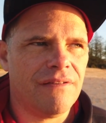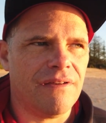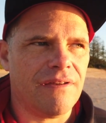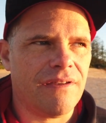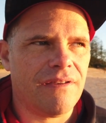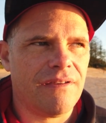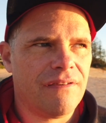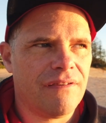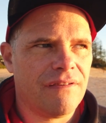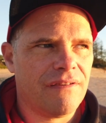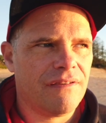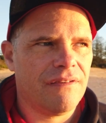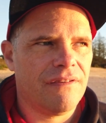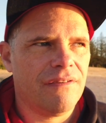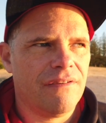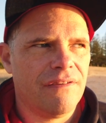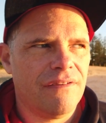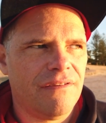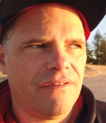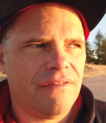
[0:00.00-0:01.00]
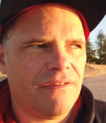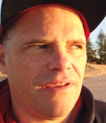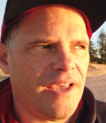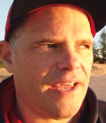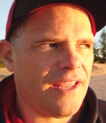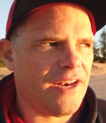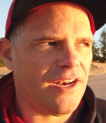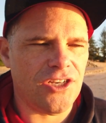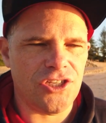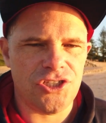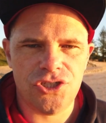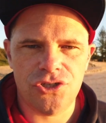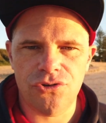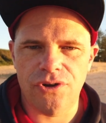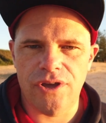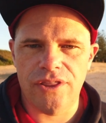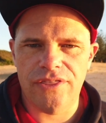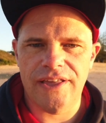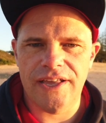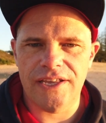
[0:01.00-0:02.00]
Okay. How to
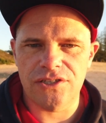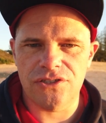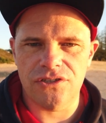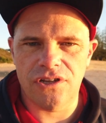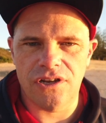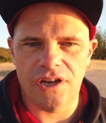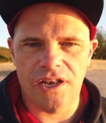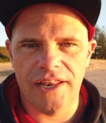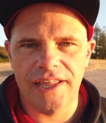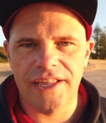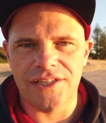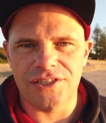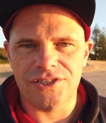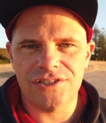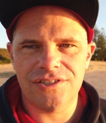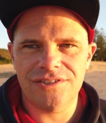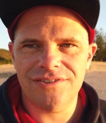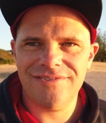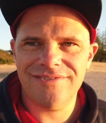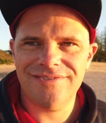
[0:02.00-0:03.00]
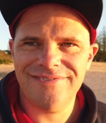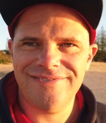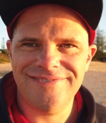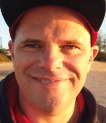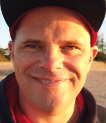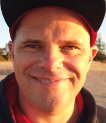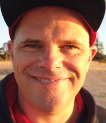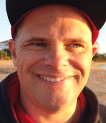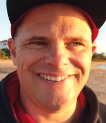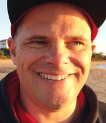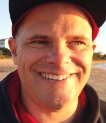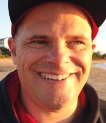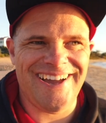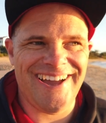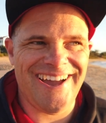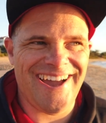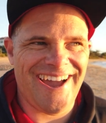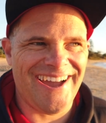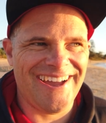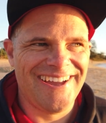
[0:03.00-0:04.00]
destroy $1,000 lens.
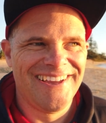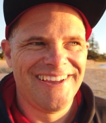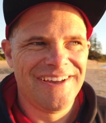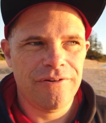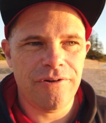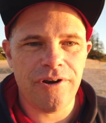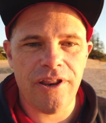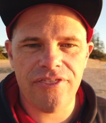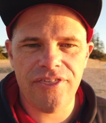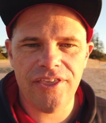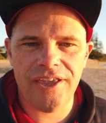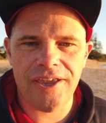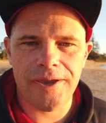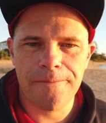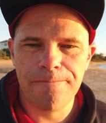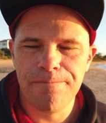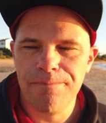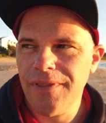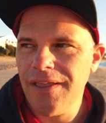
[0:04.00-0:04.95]
What do you think?